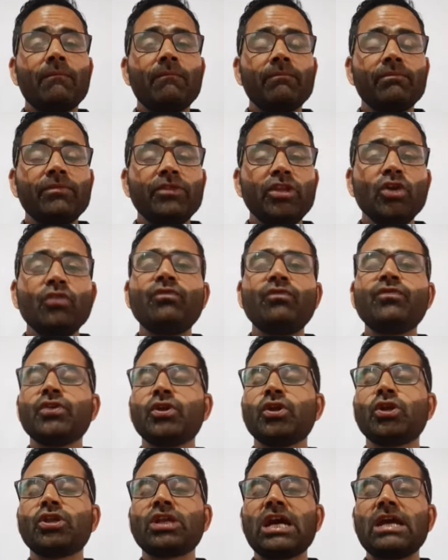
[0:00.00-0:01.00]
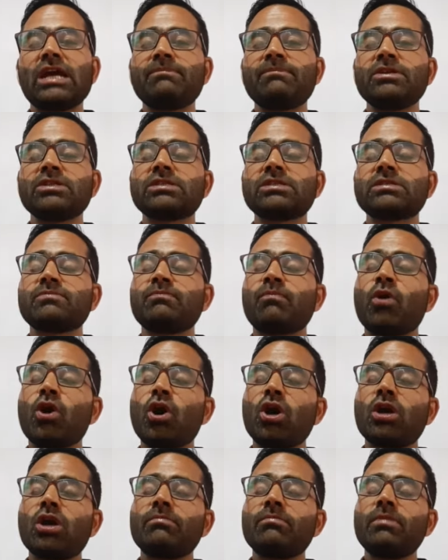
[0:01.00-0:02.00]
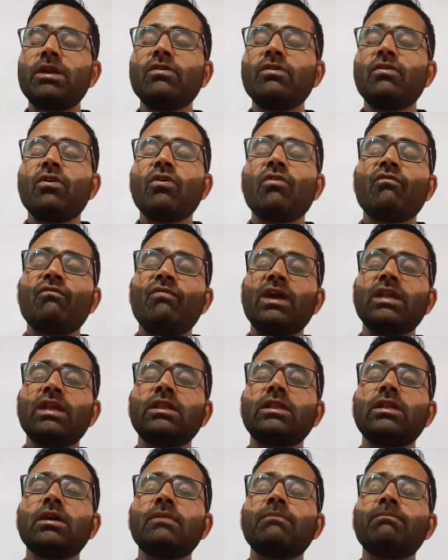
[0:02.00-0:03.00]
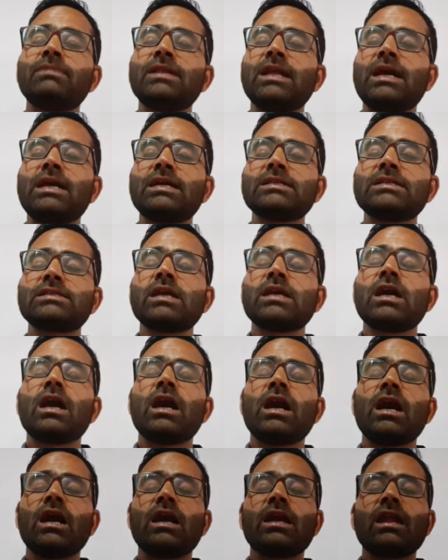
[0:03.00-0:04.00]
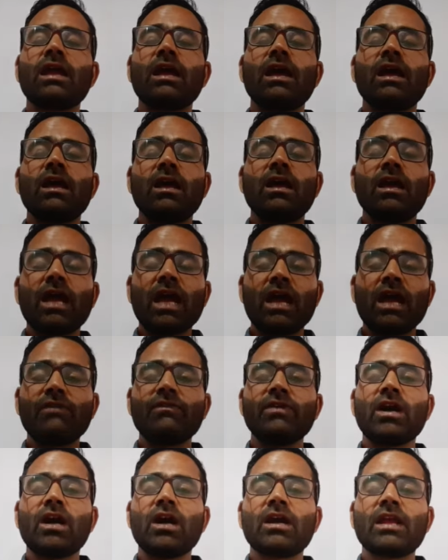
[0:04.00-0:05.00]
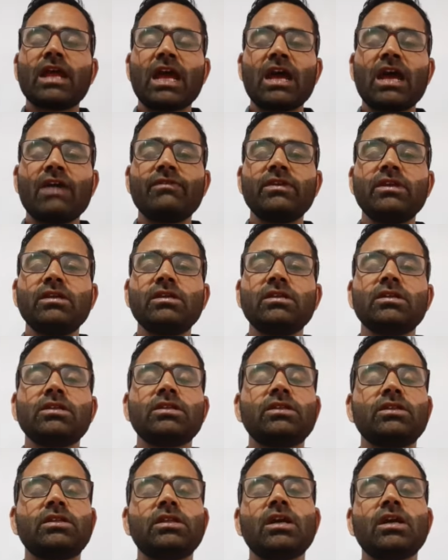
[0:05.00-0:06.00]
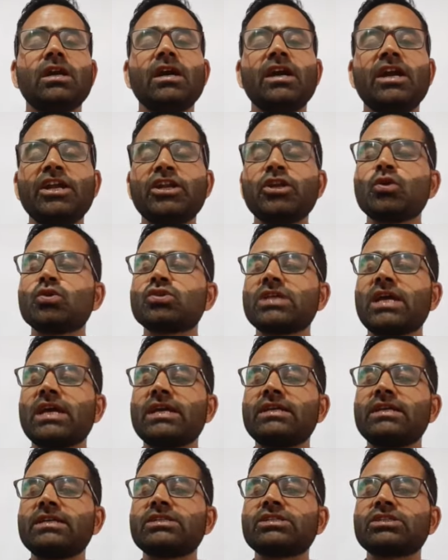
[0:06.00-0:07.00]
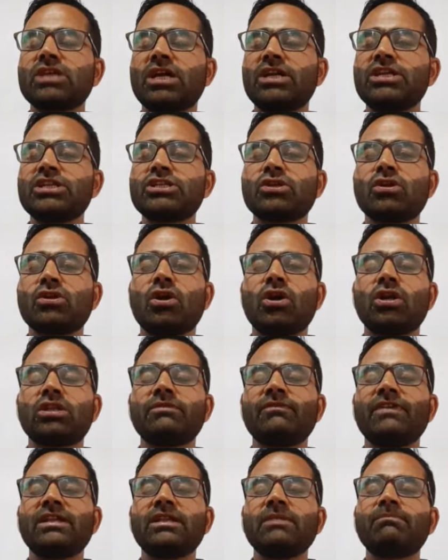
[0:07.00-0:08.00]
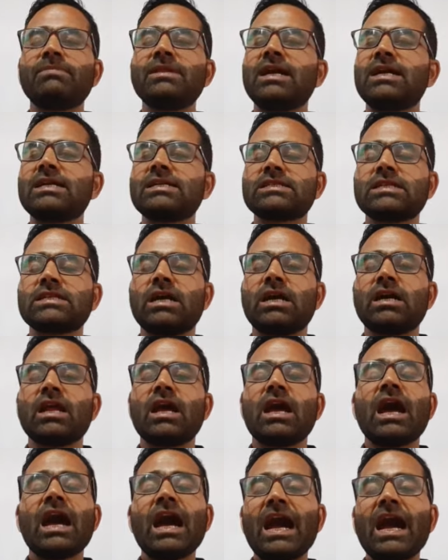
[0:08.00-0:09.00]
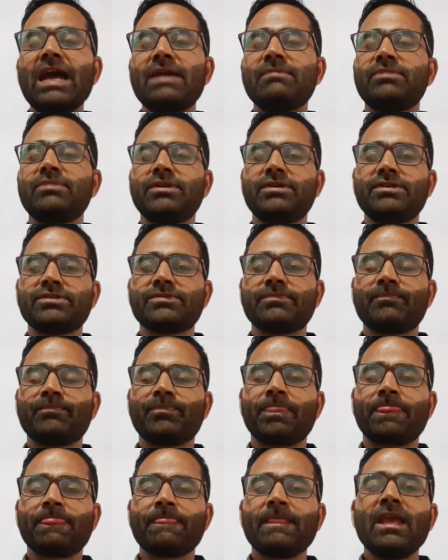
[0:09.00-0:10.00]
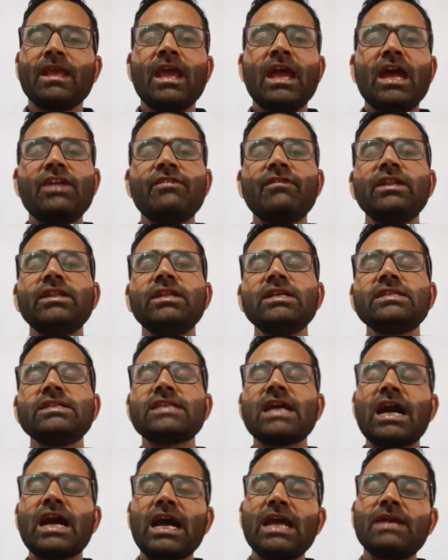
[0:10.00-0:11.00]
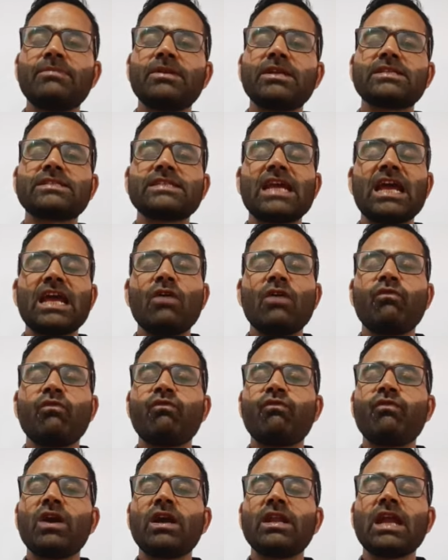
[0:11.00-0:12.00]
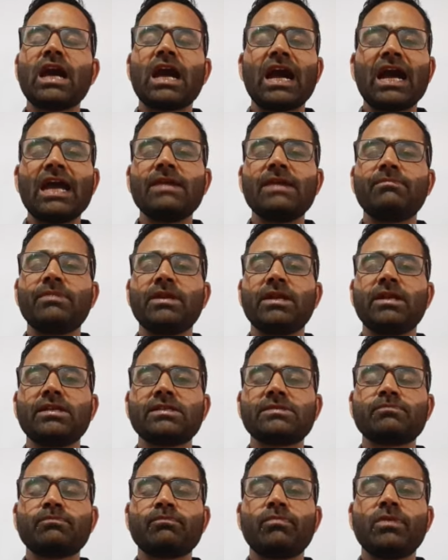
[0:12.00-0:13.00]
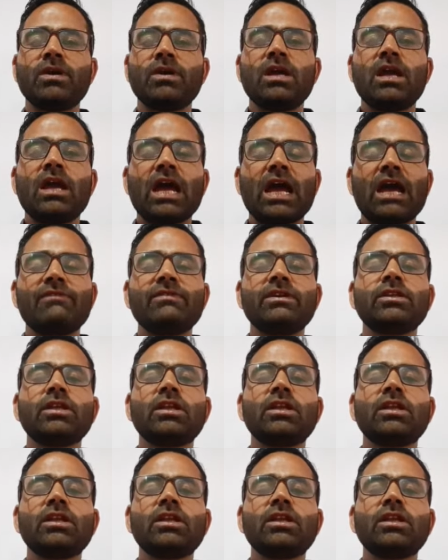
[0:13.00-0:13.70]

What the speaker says: new phenotype is formed when the plants are having the heterozygous condition, or when the plants are hybrids. And when these hybrids, F1 hybrids having the